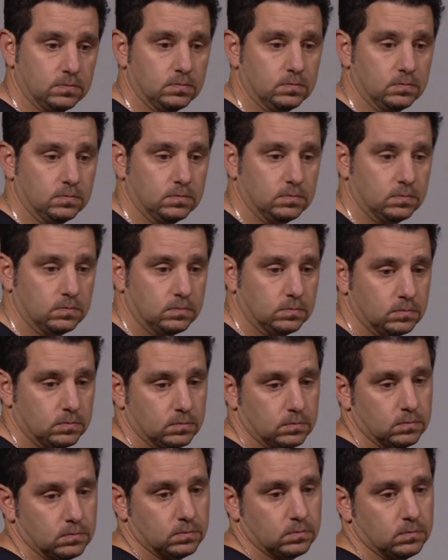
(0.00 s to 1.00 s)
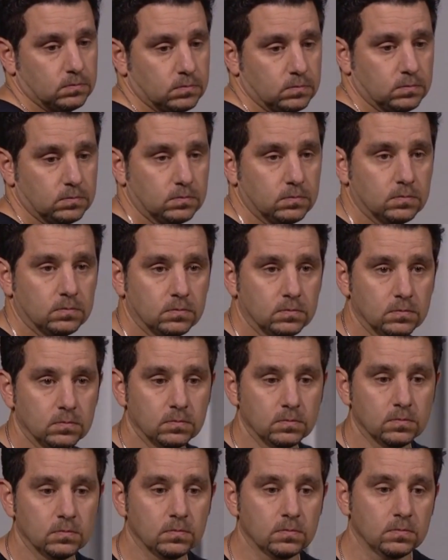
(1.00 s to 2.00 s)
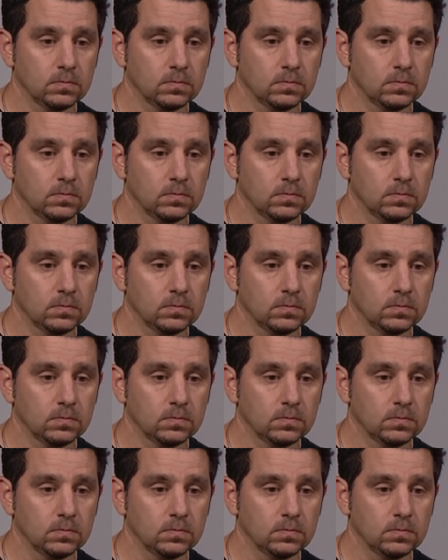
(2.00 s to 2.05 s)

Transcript: (no one is talking)